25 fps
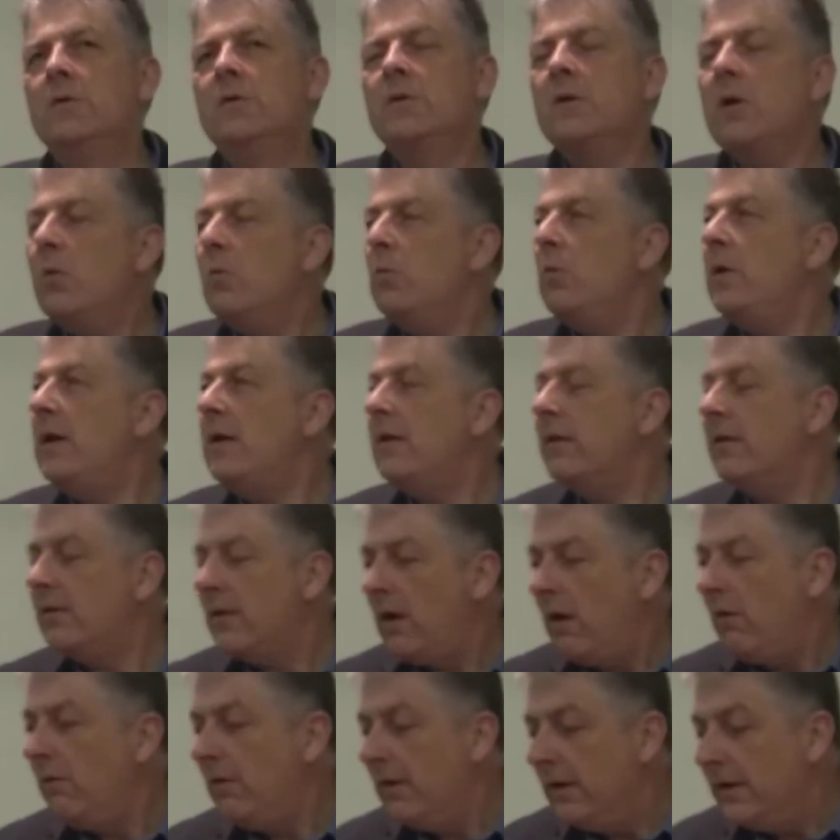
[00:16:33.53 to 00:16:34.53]
So we
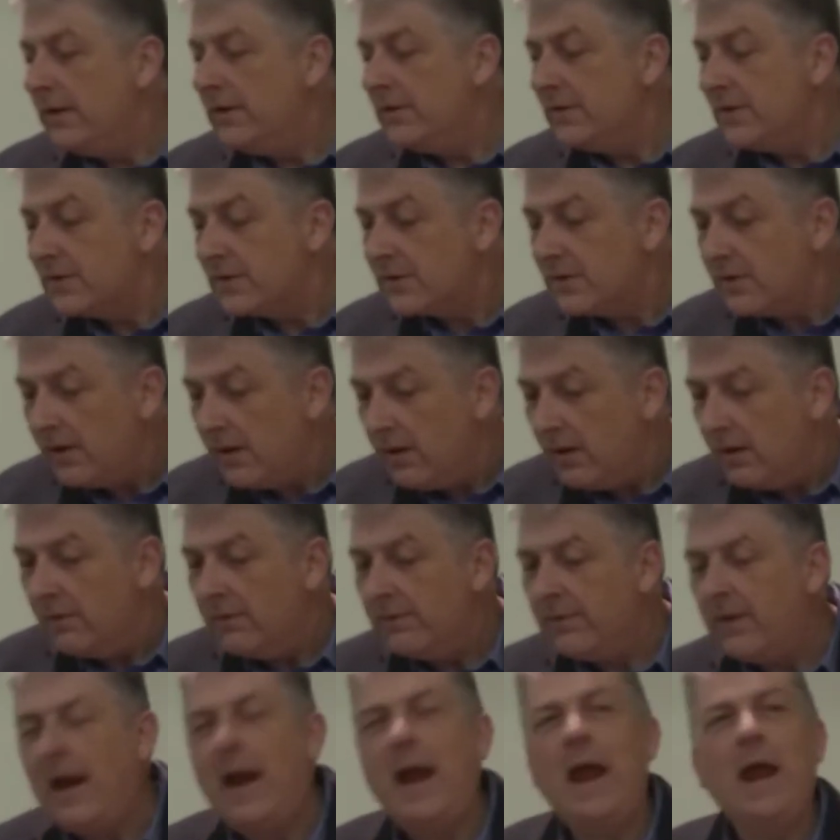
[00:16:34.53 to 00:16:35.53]
thoroughly
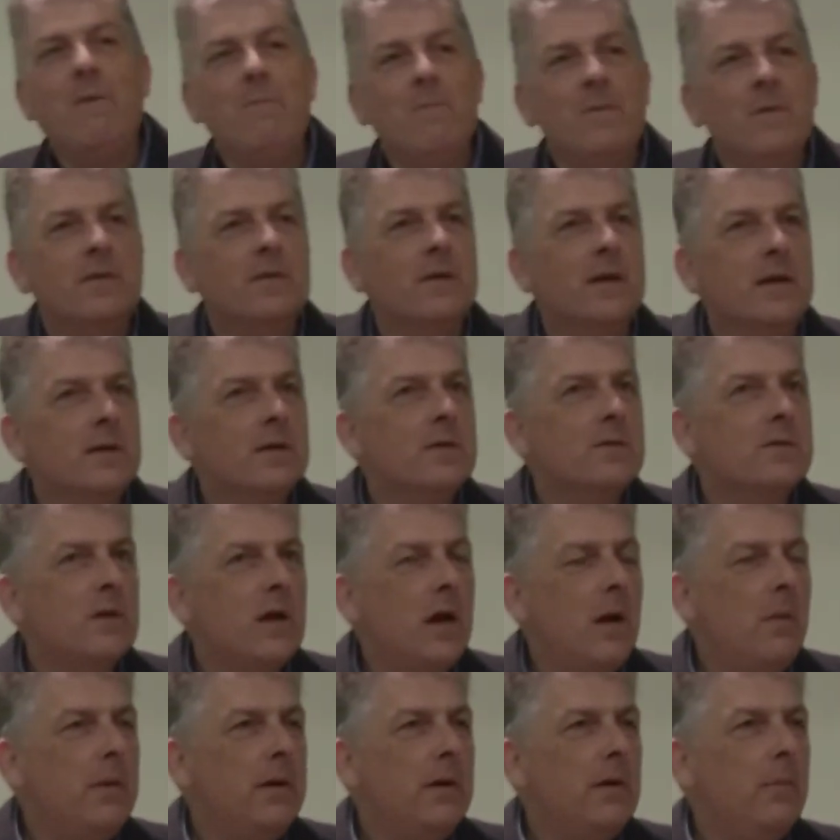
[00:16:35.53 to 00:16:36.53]
deserve everything that's
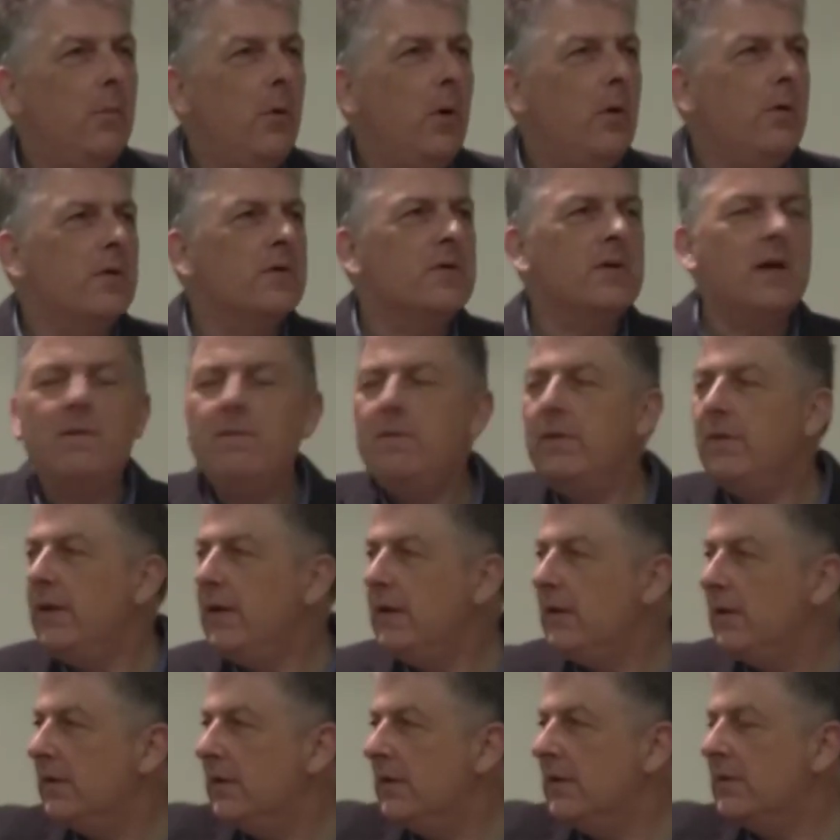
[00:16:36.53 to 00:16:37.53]
coming upon us.
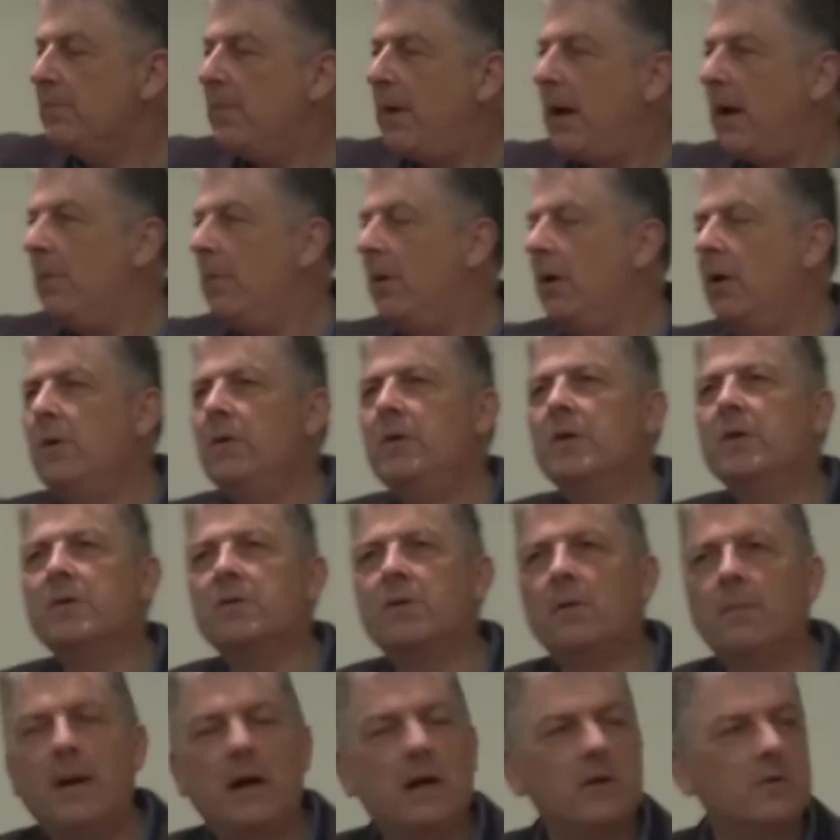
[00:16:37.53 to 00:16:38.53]
Everything that these
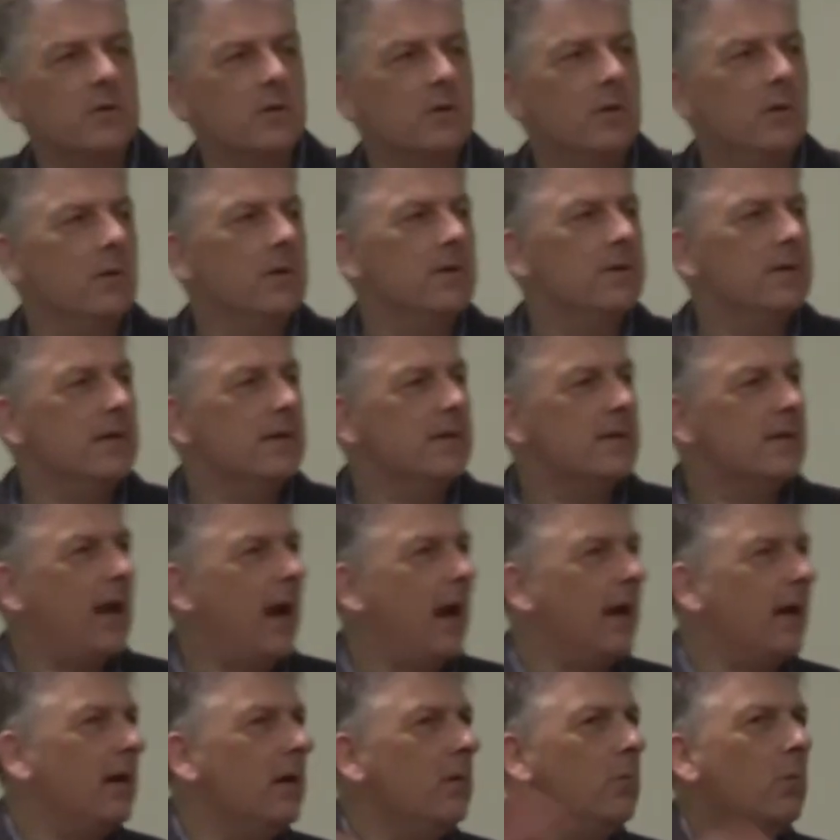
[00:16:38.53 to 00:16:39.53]
Babylonians are about to do is
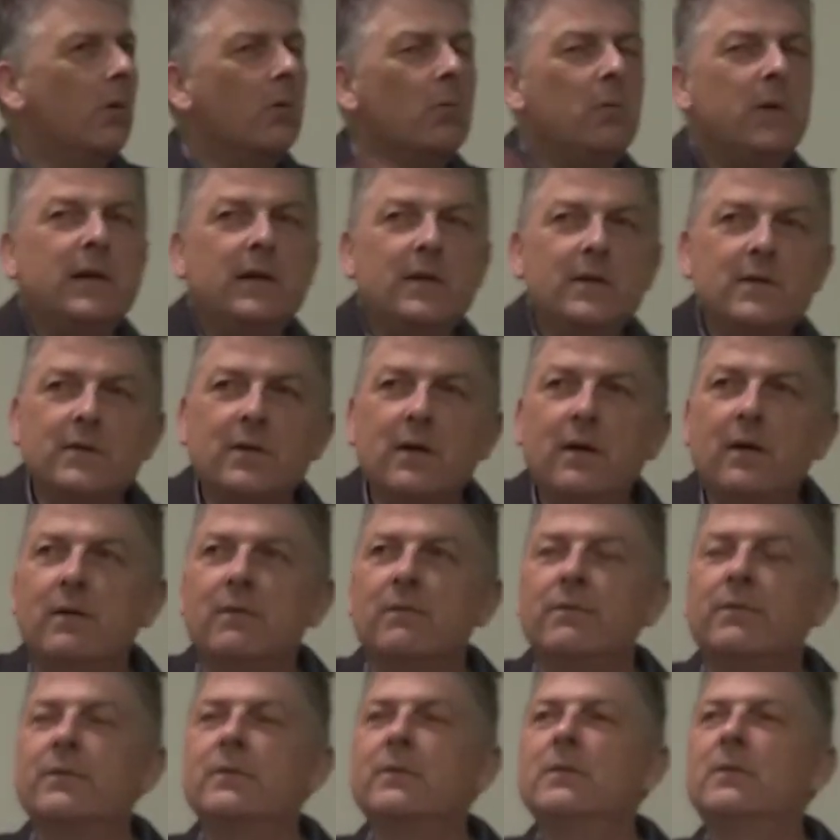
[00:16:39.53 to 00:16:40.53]
exactly what we
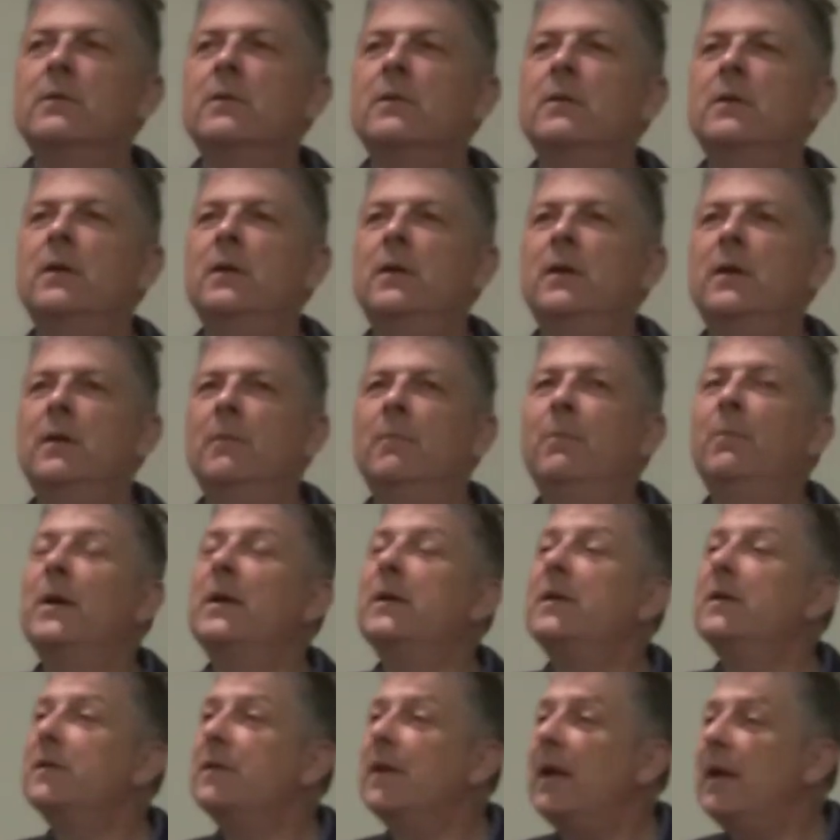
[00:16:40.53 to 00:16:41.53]
deserve.
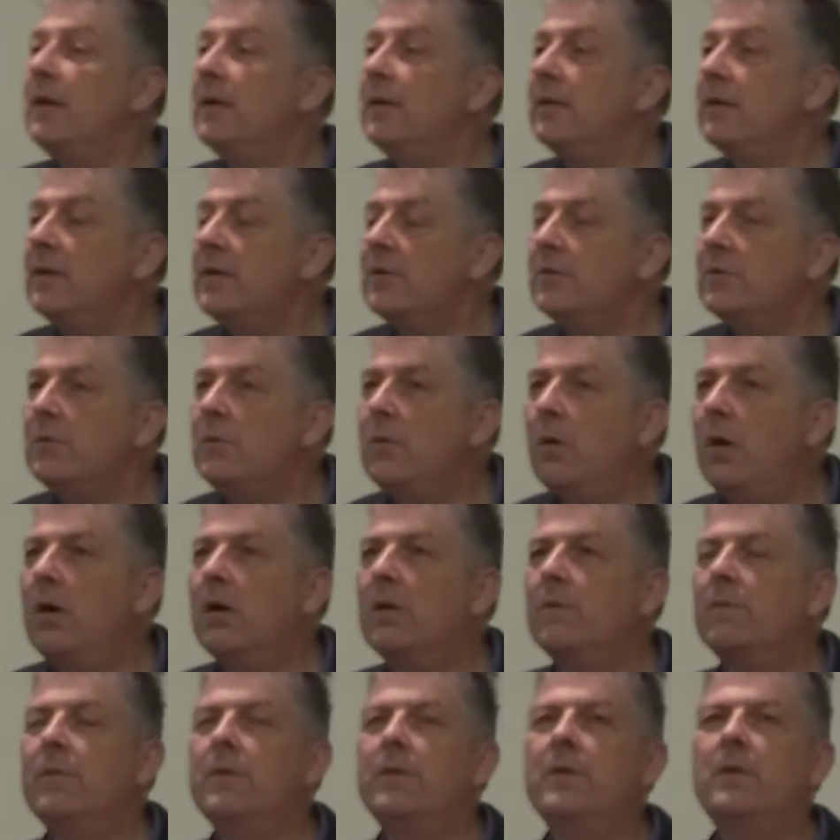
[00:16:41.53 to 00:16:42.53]
But is anything too
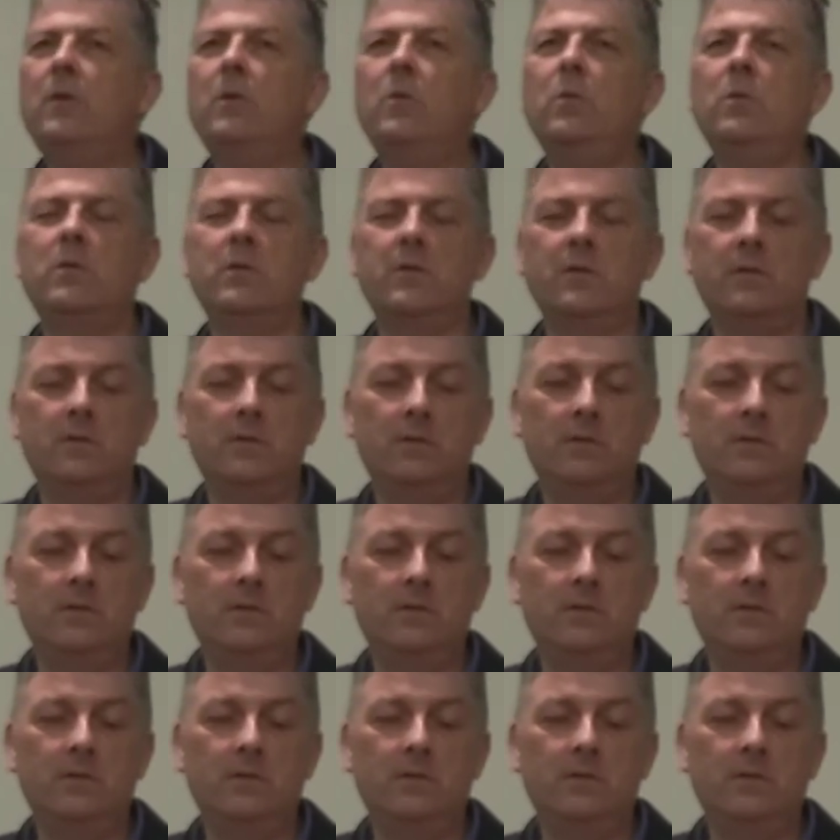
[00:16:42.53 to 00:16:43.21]
hard for the Lord?